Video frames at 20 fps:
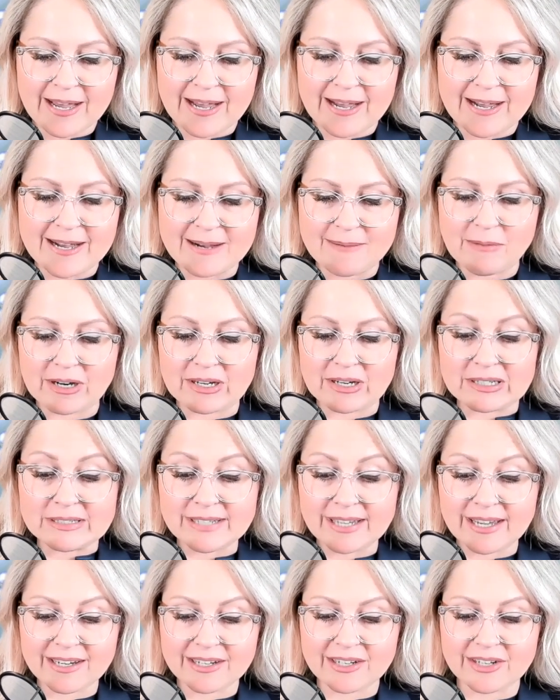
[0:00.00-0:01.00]
Um, our
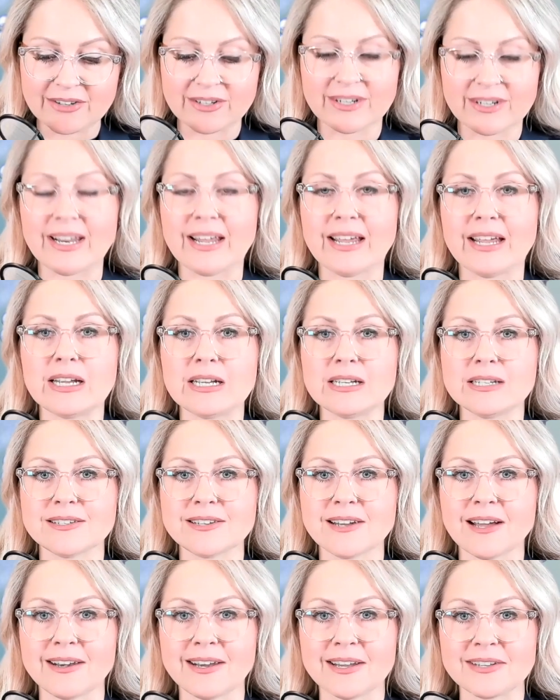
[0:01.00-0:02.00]
intent here today is
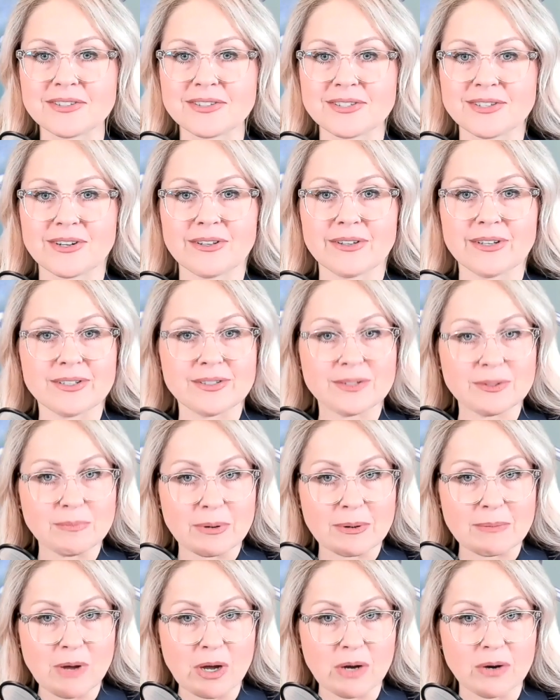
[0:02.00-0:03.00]
not necessarily to
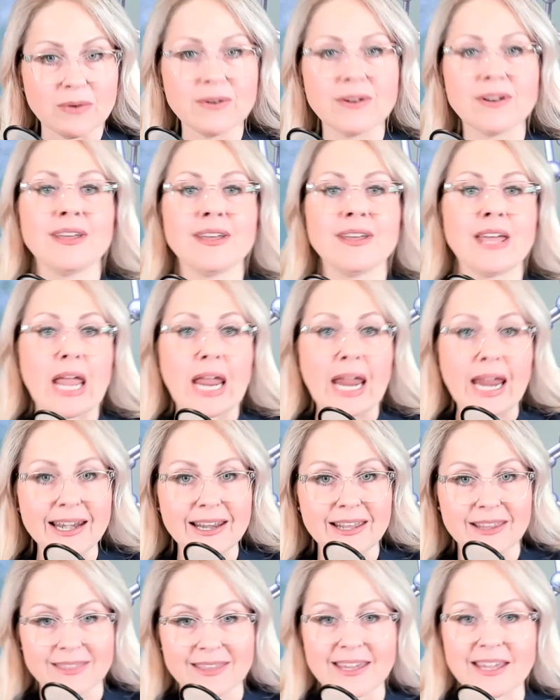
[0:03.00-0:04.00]
promote
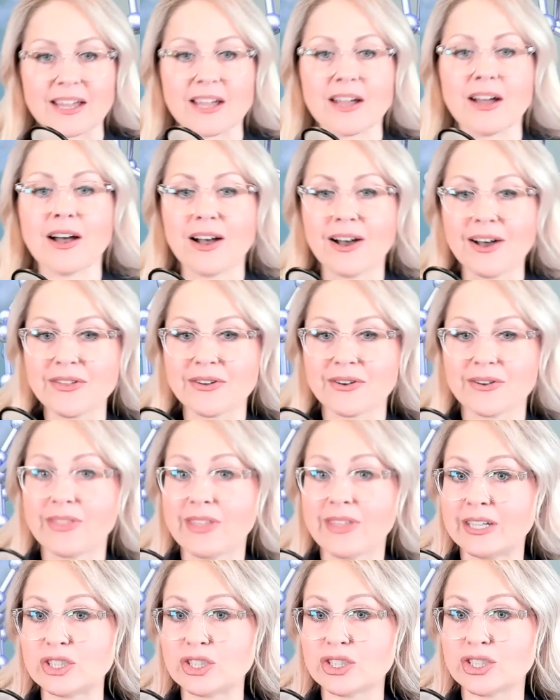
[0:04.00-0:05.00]
anything other
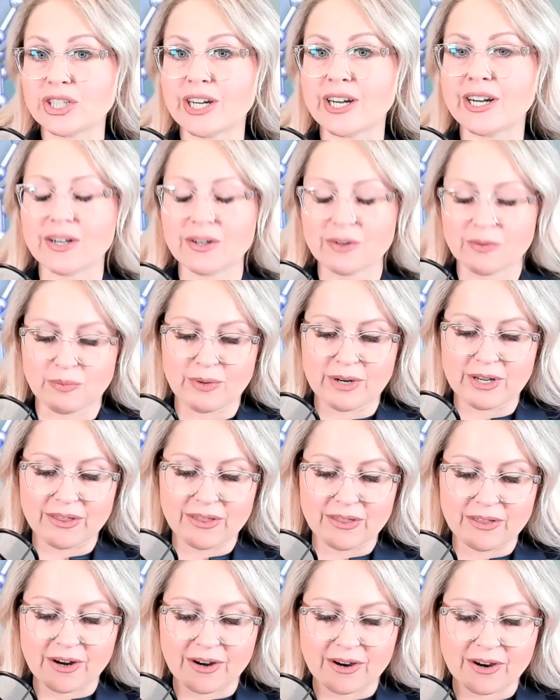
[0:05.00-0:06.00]
than share with
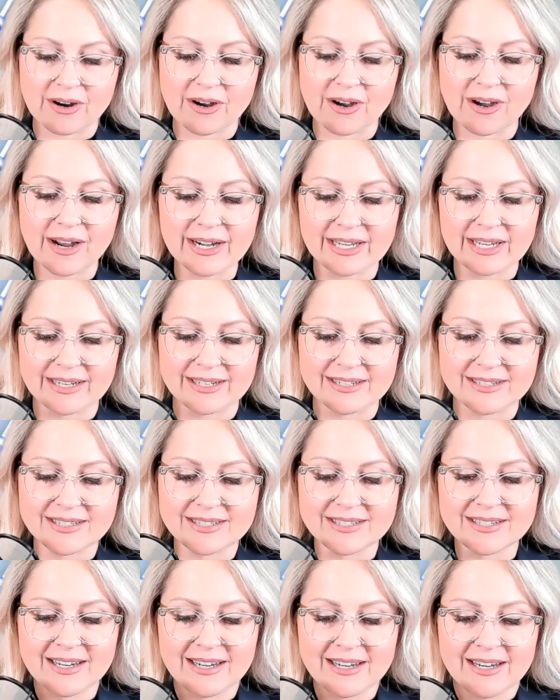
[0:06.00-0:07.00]
our
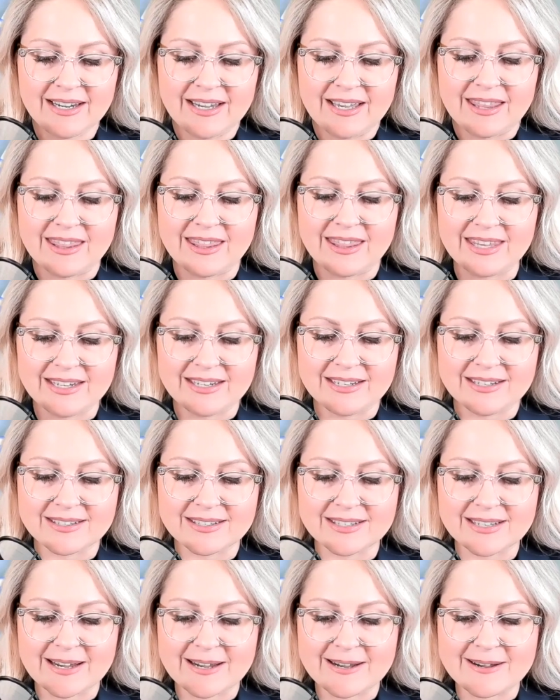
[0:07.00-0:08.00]
audience
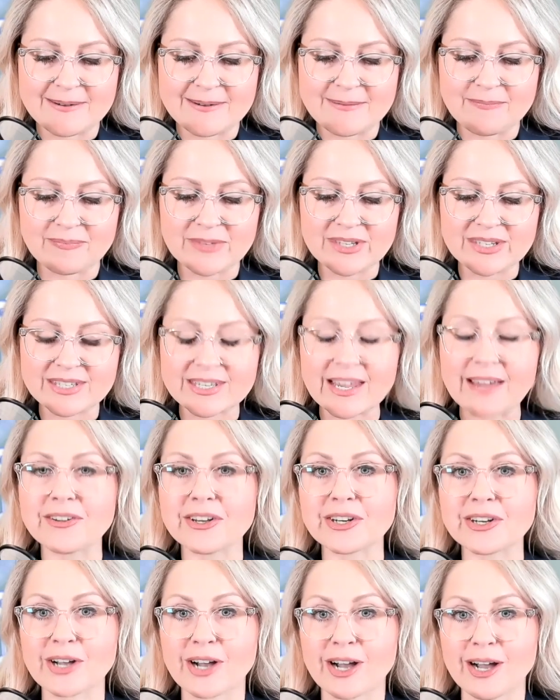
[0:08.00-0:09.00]
these um,
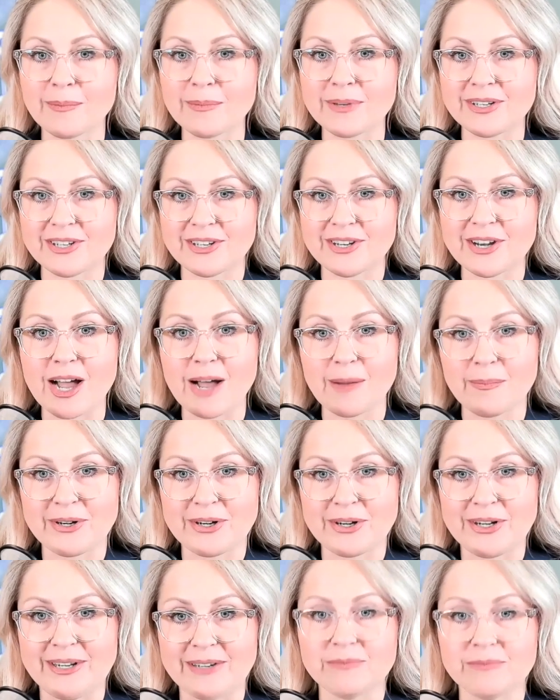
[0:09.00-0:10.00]
seven common
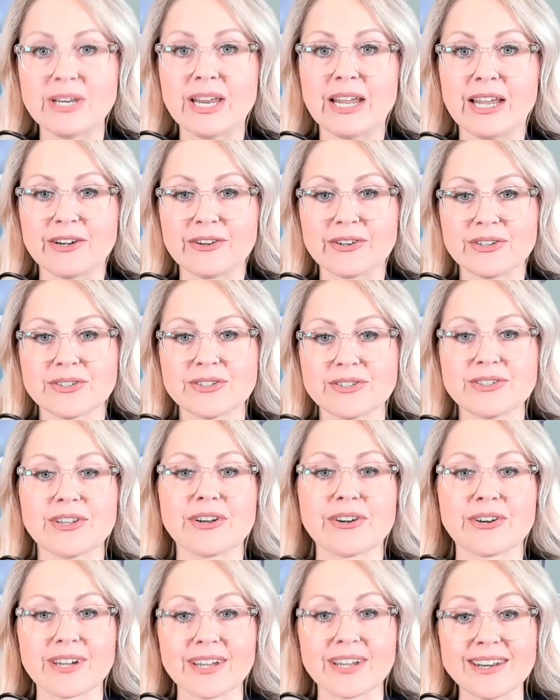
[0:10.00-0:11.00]
denominators that
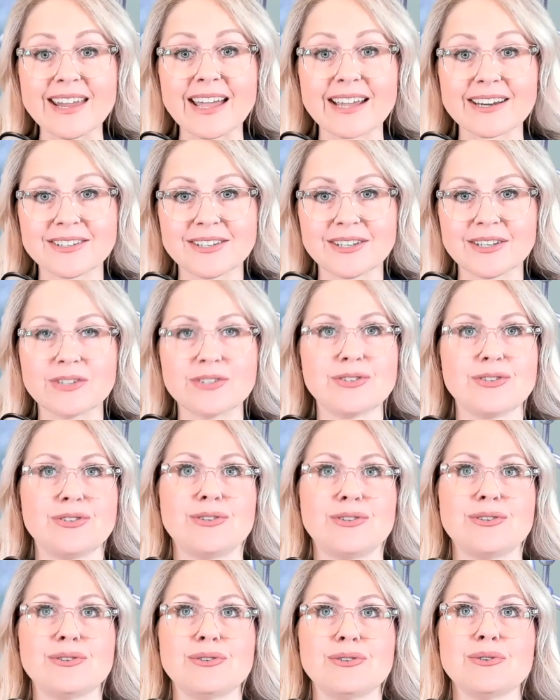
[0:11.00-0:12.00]
are connected
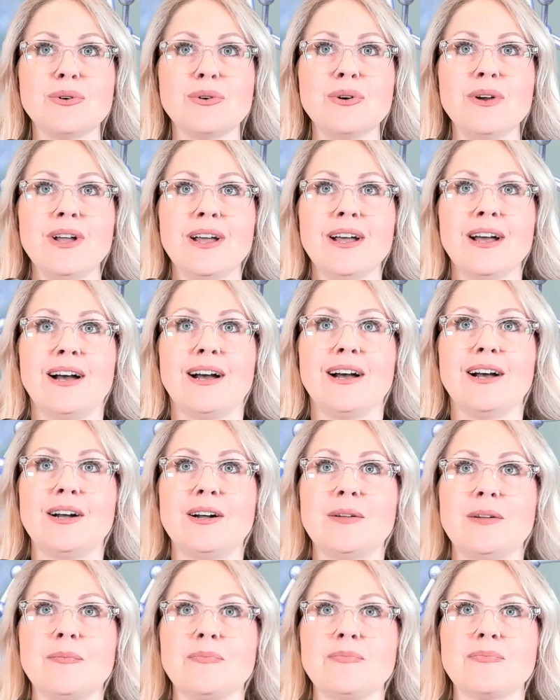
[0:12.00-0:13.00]
to
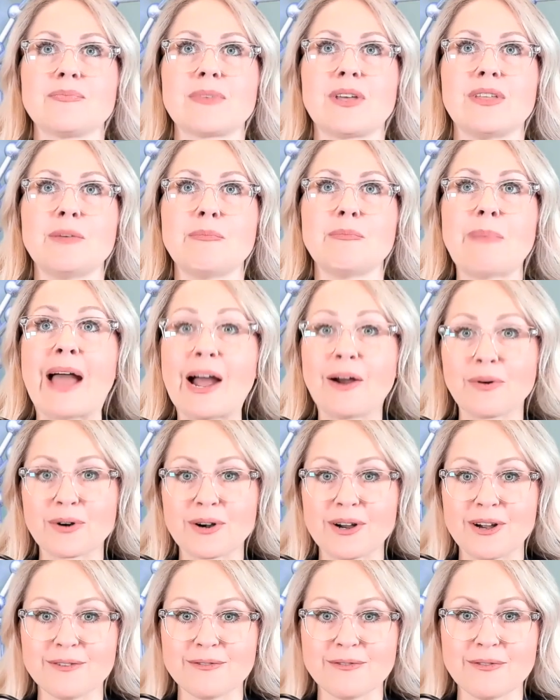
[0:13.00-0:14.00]
um, the power
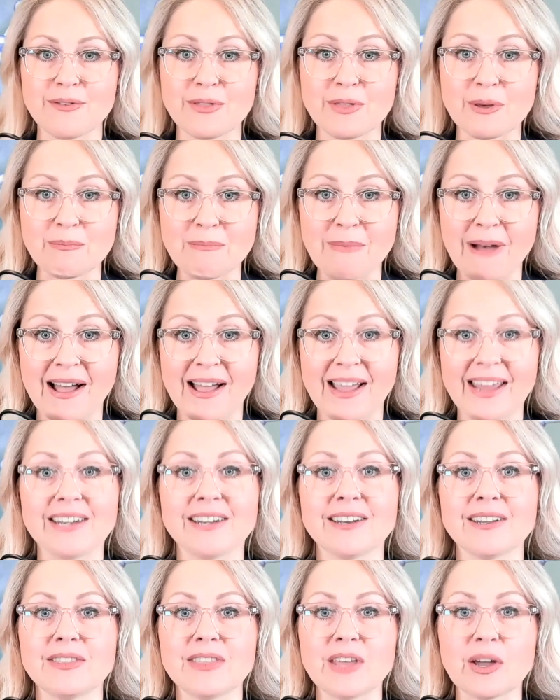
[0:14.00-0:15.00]
of the
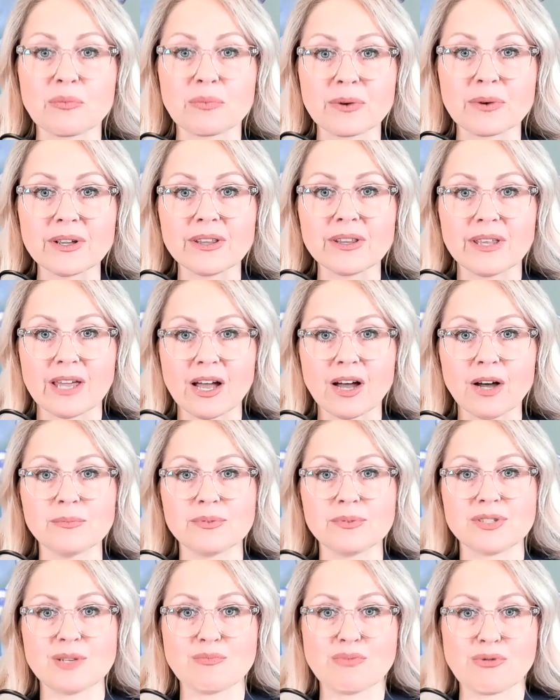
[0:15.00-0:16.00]
mind that really
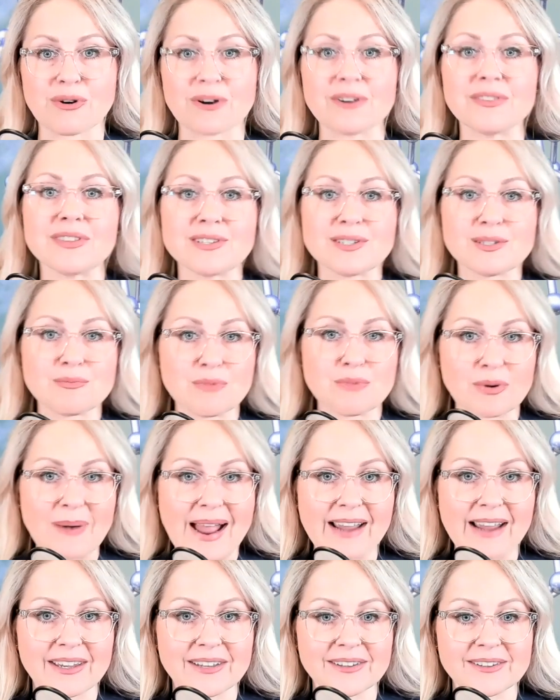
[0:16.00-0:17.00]
helps support this
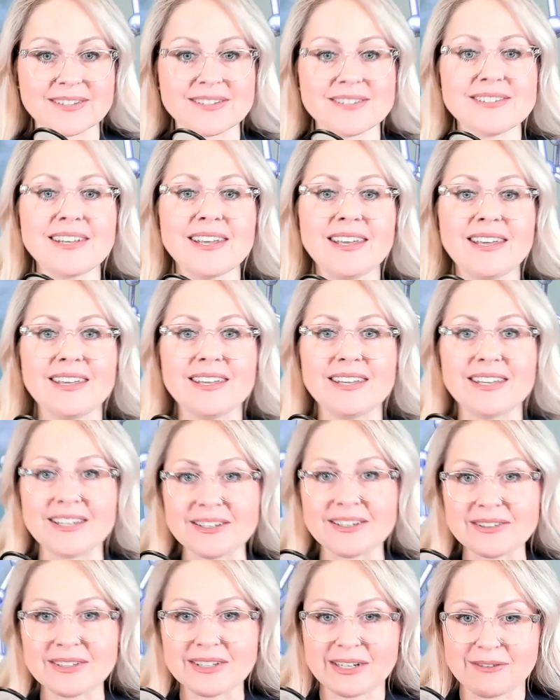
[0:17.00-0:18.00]
miraculous
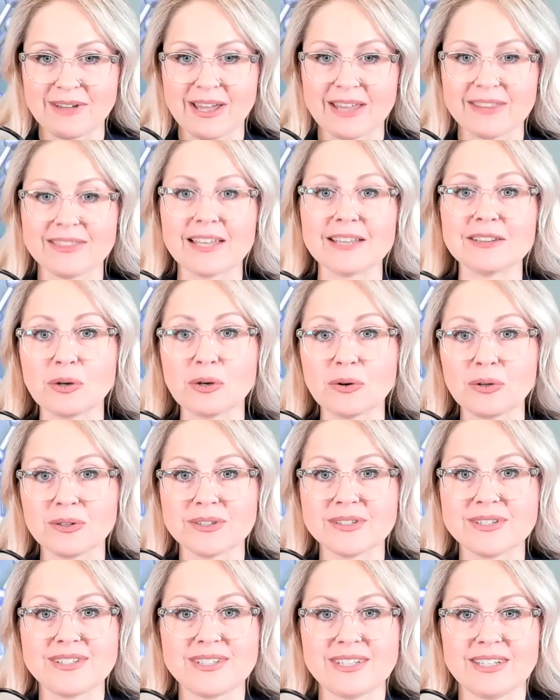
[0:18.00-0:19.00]
healing event that
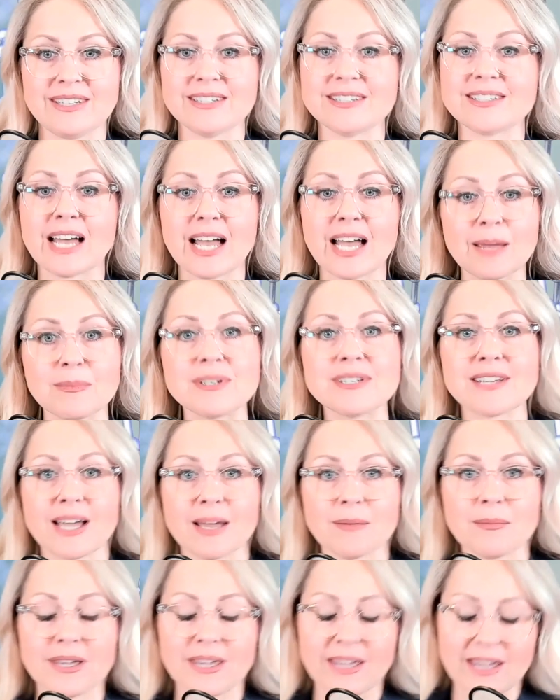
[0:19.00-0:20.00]
Lola's seen time and
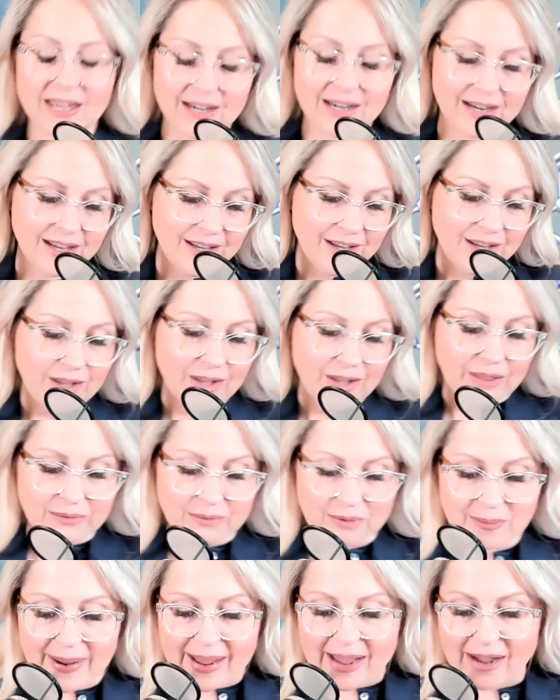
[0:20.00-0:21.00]
time again
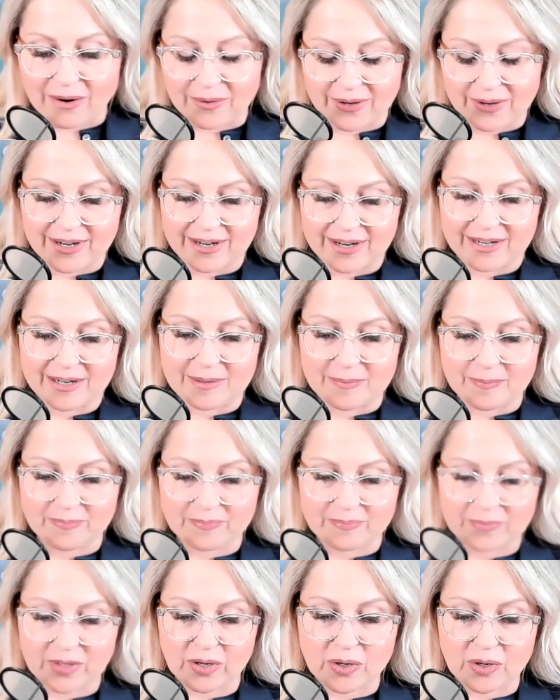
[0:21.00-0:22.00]
throughout um,
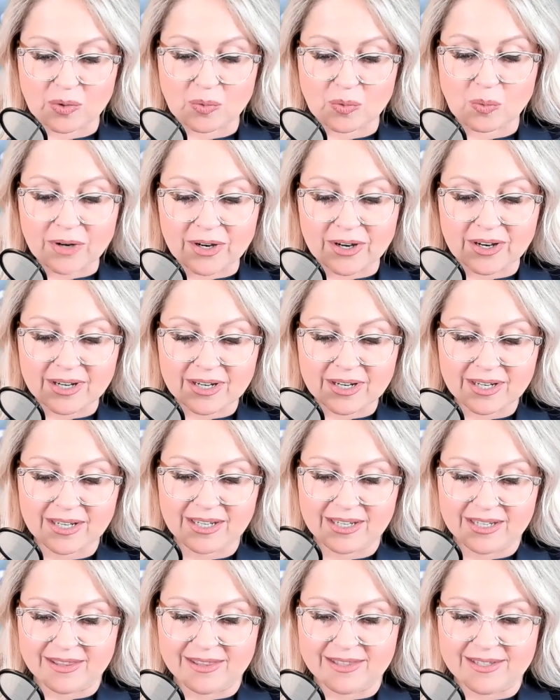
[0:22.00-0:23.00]
her work
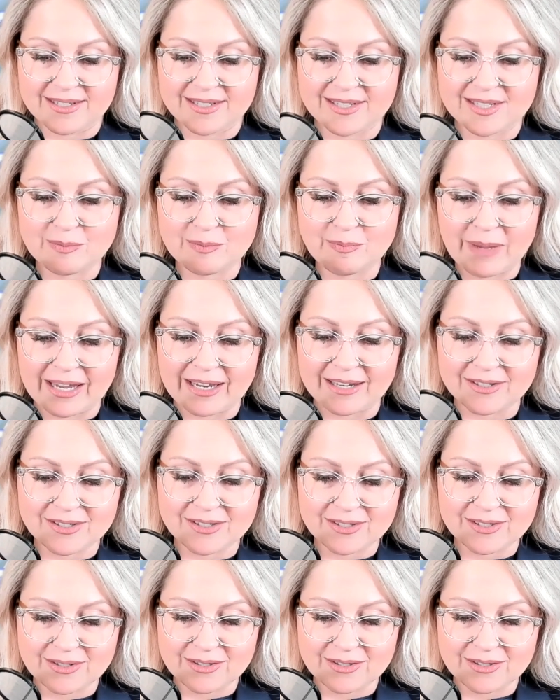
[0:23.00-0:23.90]
in this space.